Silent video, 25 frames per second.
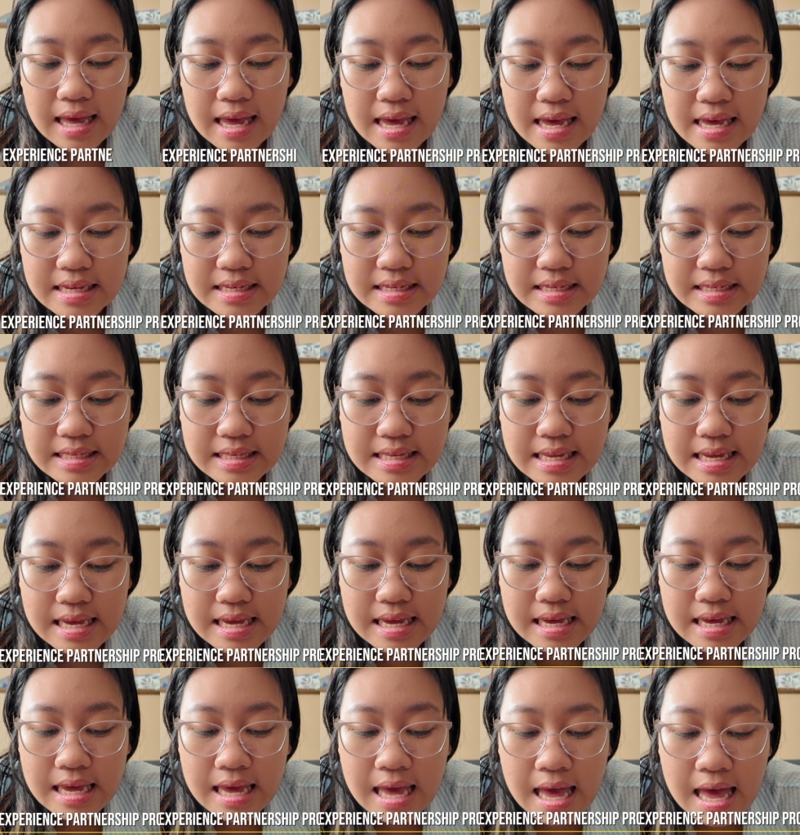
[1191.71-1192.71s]
is
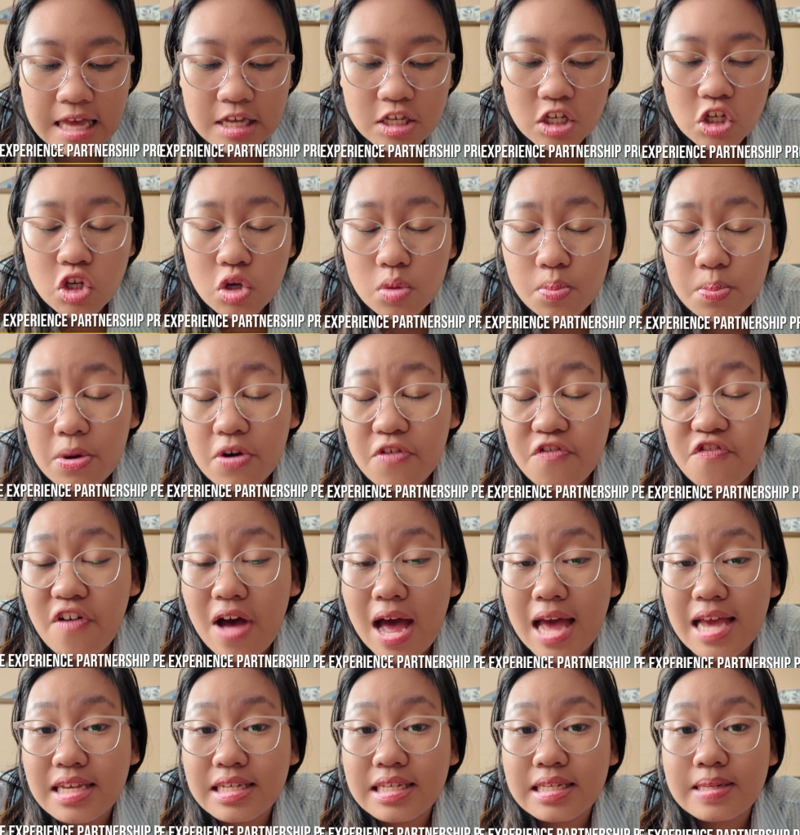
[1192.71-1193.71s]
the
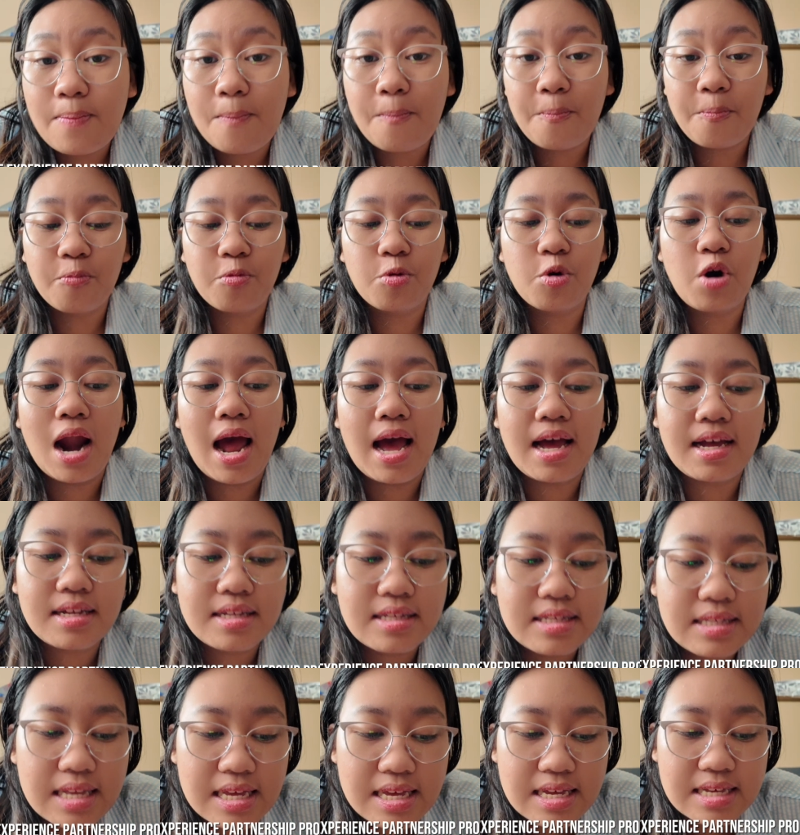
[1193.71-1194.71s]
Supervised
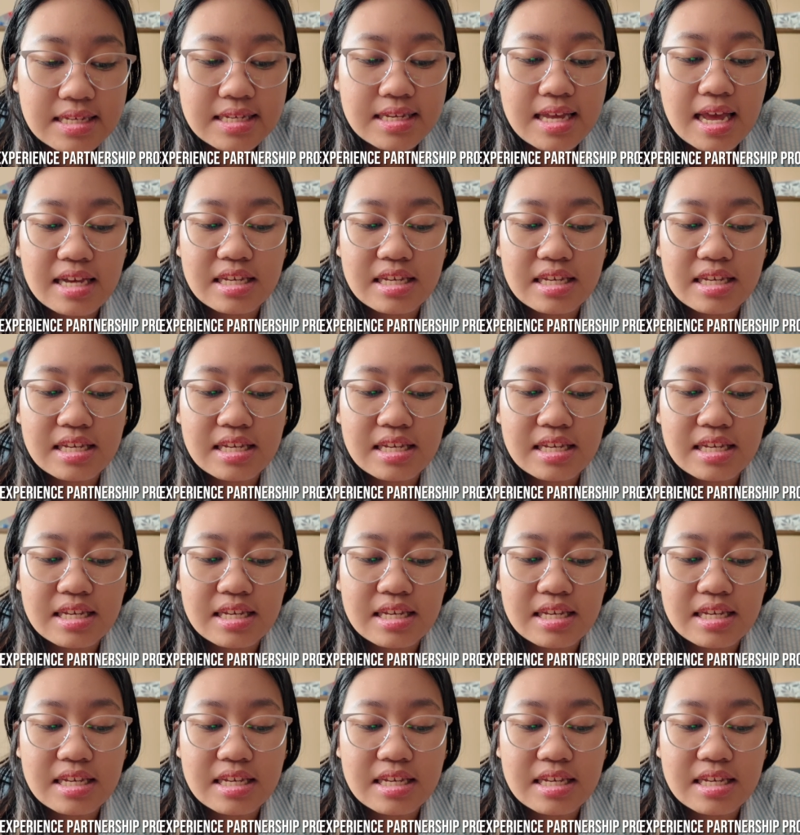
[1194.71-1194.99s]
Practice